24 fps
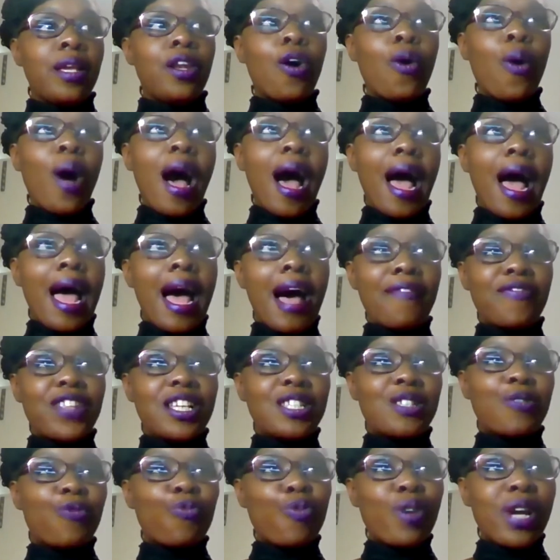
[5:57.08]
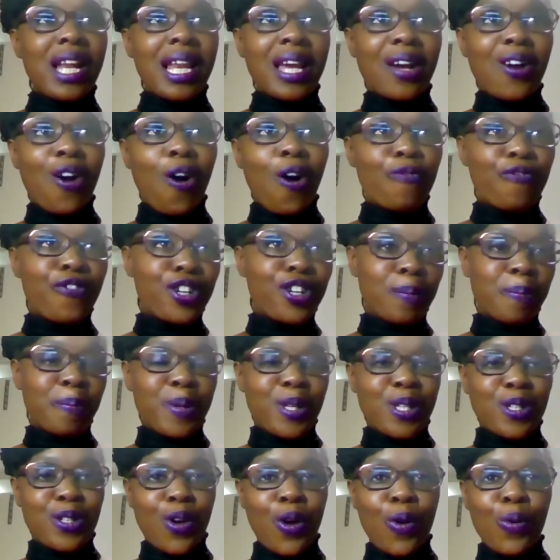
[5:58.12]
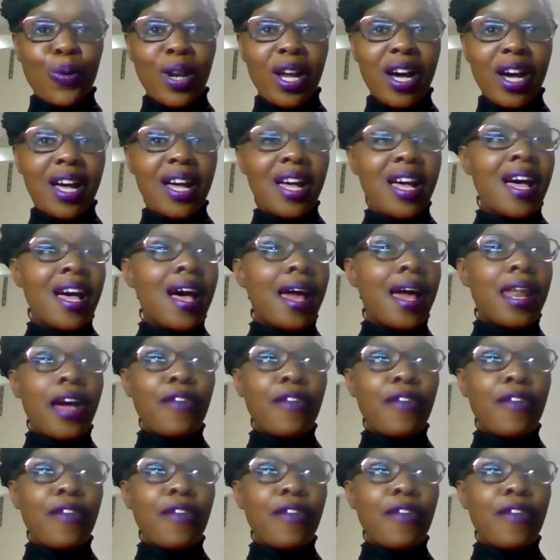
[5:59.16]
You know, I have this really confident persona